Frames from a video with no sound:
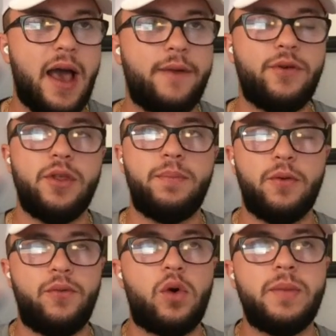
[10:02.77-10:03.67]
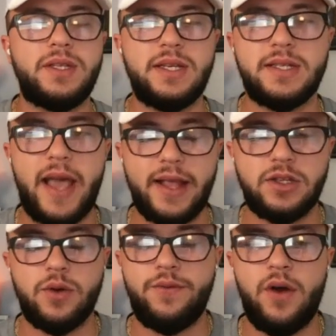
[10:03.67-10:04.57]
nod for the performance he's
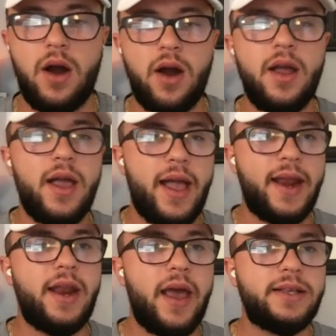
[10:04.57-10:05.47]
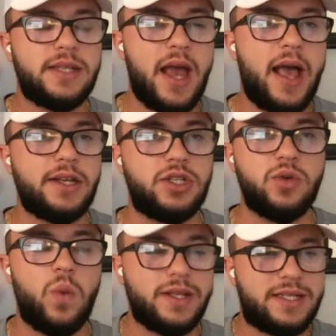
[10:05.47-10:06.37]
had so far and a nice nod
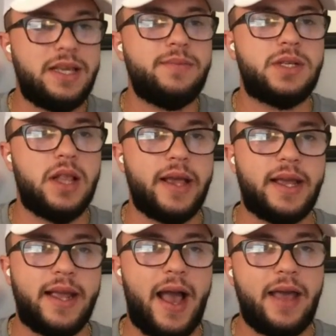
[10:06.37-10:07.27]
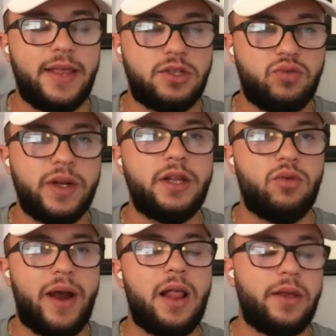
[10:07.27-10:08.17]
to what seems like a guy that's
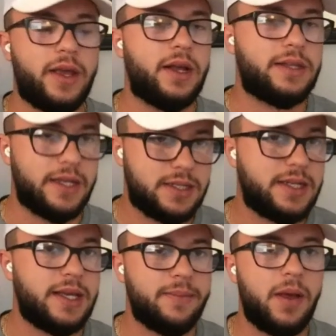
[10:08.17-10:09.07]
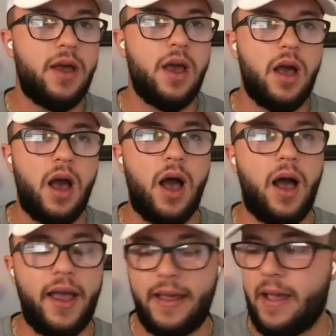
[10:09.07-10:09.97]
really rallying at this team.
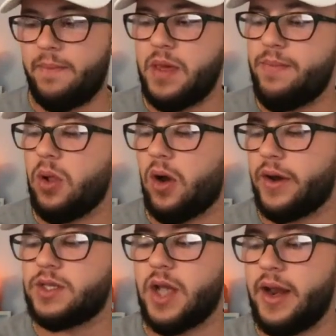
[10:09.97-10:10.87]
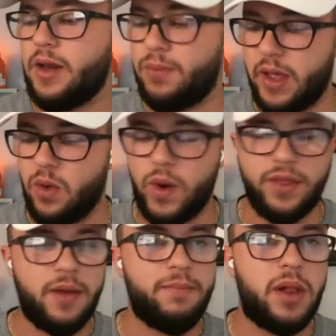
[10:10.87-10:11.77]
Uh, and, and, people are excited to play
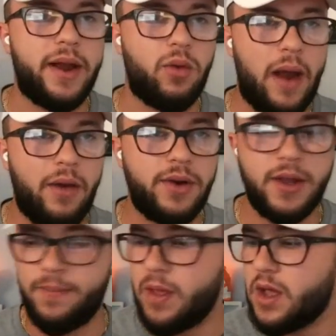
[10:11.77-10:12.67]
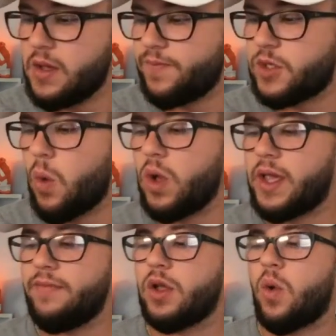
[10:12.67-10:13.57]
with him, play around him. So
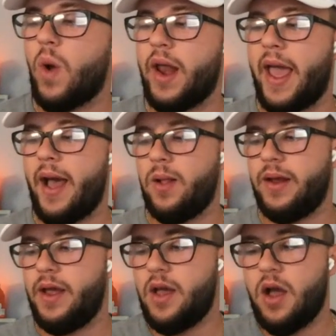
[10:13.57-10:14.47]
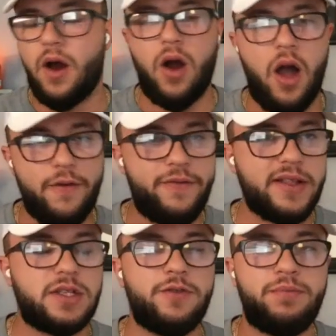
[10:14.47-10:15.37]
we'll give LeQuint Allen our
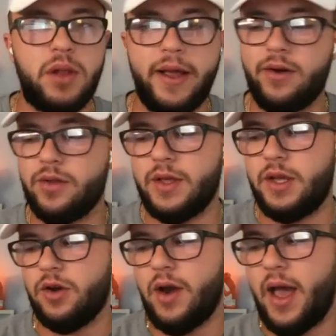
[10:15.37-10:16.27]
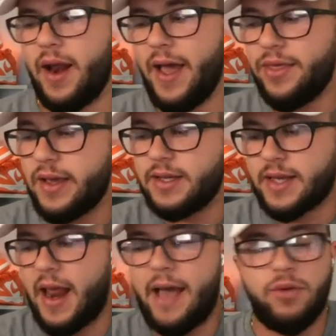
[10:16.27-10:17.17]
offensive player of the year nod. I think
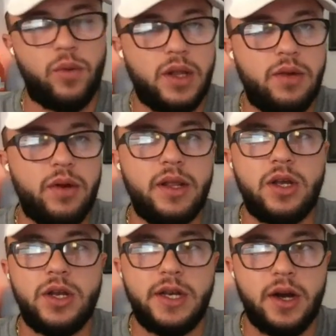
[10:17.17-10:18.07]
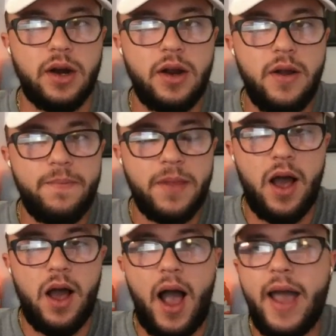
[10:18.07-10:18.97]
he's going to have a really, really good year.
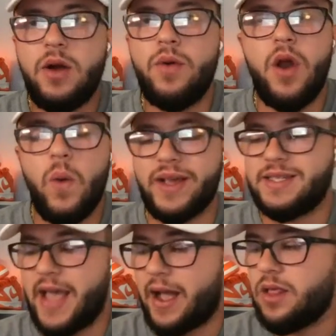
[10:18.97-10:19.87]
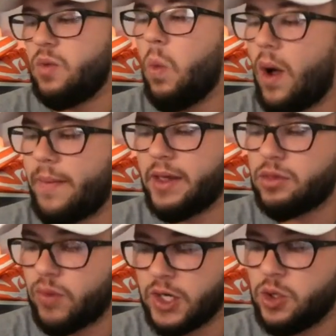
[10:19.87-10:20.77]
Uh, I don't know exactly what
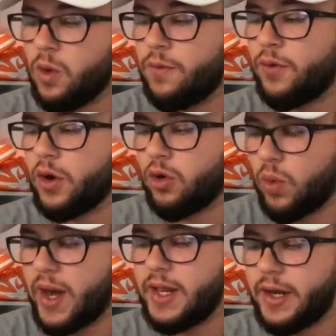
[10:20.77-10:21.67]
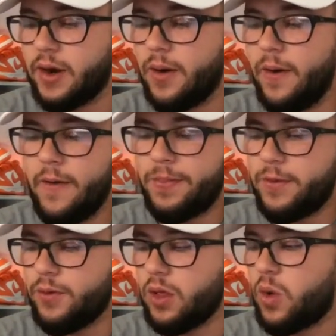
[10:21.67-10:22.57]
my threshold for a great year
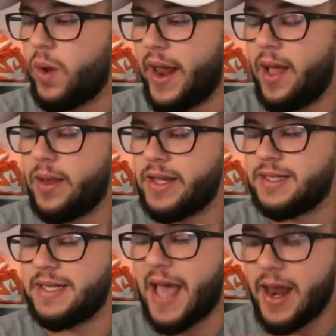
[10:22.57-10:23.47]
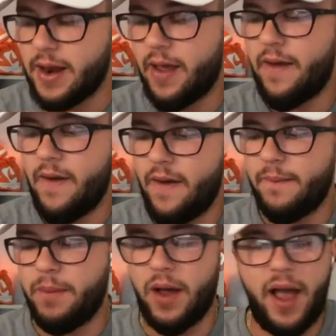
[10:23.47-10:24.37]
for LeQuint Allen is yet,
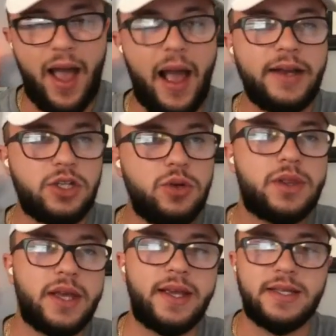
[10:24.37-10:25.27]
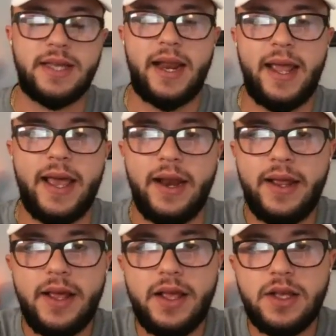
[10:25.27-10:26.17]
but I, I do think he's going to hit
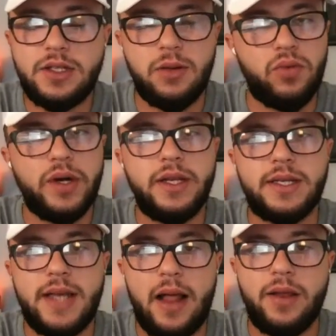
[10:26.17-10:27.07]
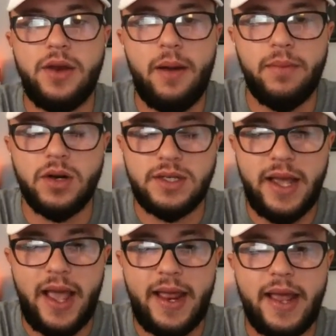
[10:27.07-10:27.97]
some really solid
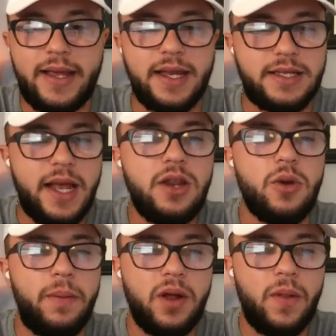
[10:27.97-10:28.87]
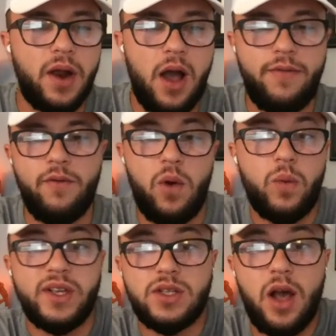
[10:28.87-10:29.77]
numbers and, and continue building off of
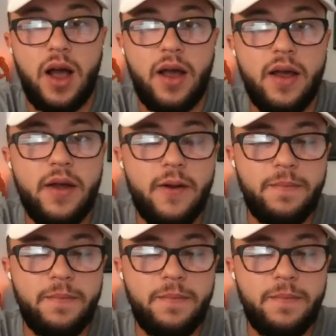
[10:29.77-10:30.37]
what we saw,